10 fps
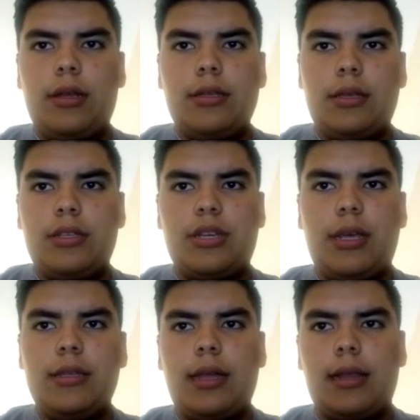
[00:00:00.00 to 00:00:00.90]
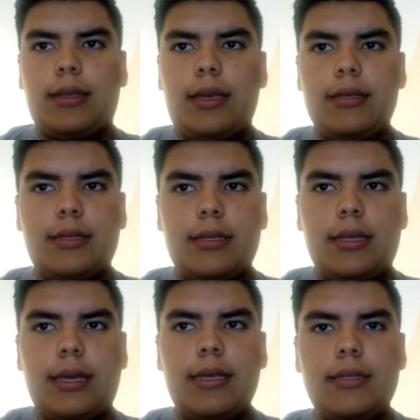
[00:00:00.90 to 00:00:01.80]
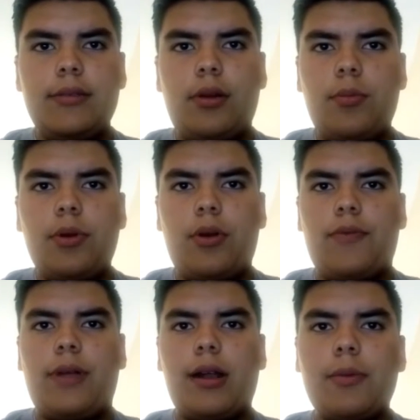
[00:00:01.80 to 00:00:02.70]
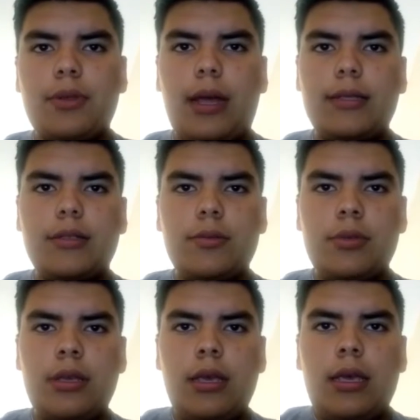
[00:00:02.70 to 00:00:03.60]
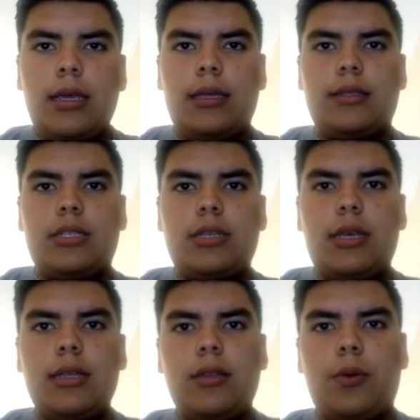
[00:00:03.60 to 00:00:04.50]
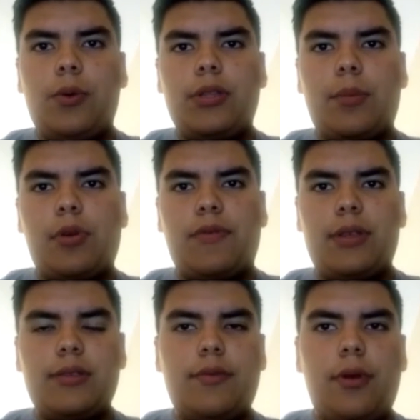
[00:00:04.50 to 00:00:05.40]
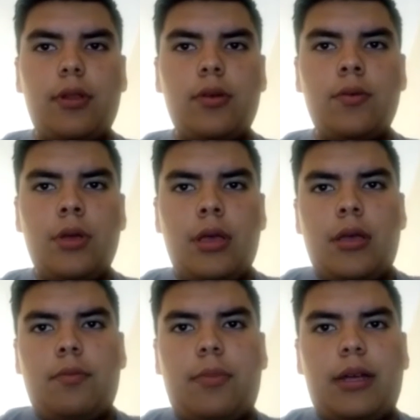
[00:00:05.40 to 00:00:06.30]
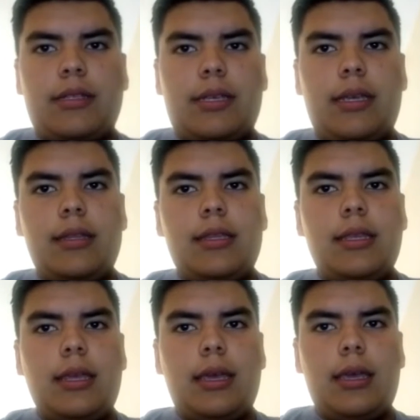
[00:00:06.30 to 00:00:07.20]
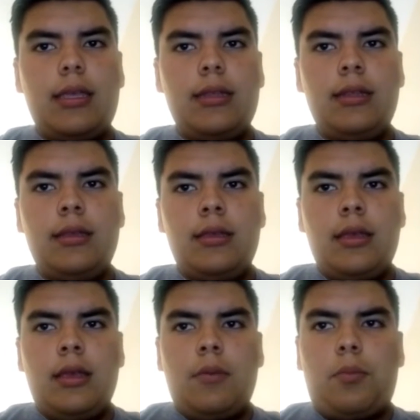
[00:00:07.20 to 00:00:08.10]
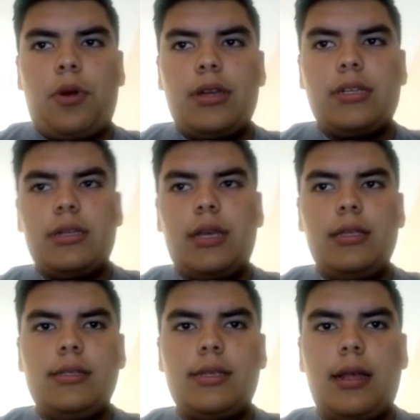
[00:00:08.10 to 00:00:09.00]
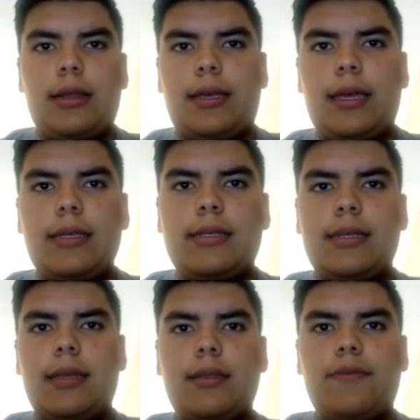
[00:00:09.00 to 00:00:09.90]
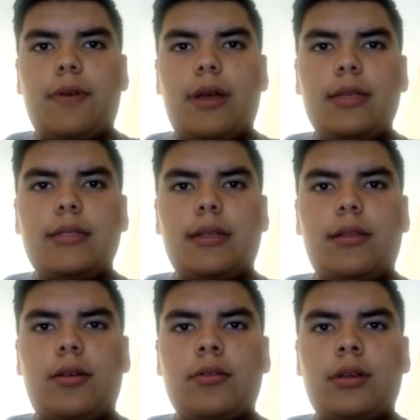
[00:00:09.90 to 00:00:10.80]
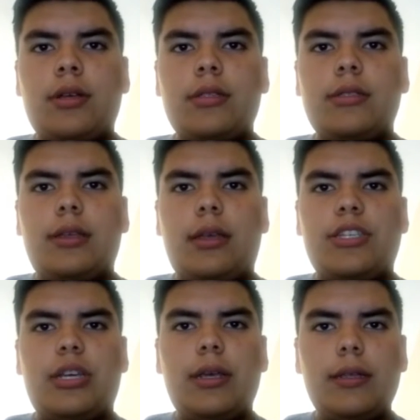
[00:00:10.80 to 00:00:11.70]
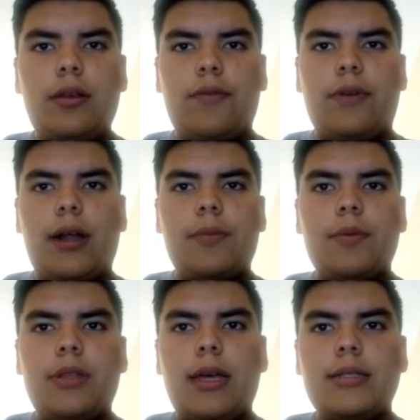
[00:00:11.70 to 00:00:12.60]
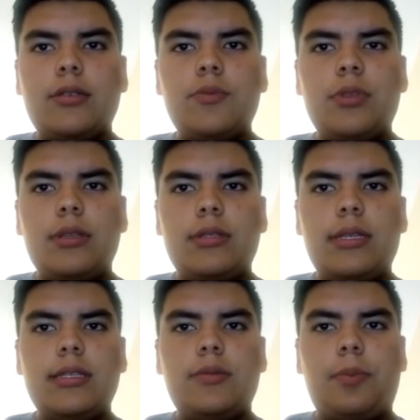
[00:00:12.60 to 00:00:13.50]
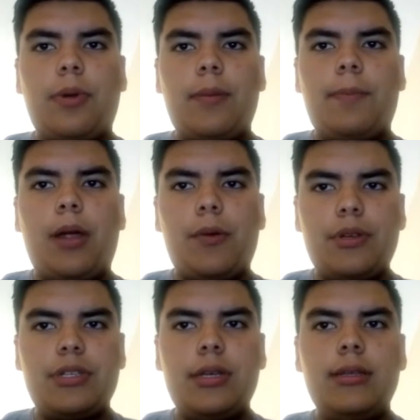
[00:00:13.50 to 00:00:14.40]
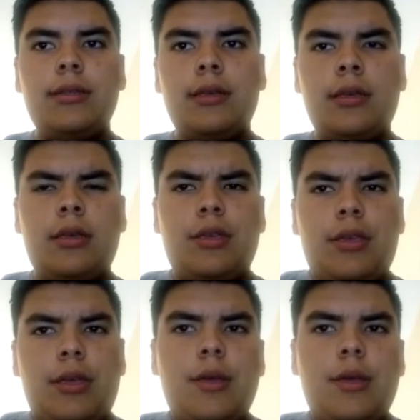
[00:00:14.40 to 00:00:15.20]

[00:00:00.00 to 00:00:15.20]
straight-chain alkanes indicate the number of carbon atoms in the chain with a prefix followed by the ending "-ene". Branched chains alkanes identify the longest chain of carbon atoms. This parent chain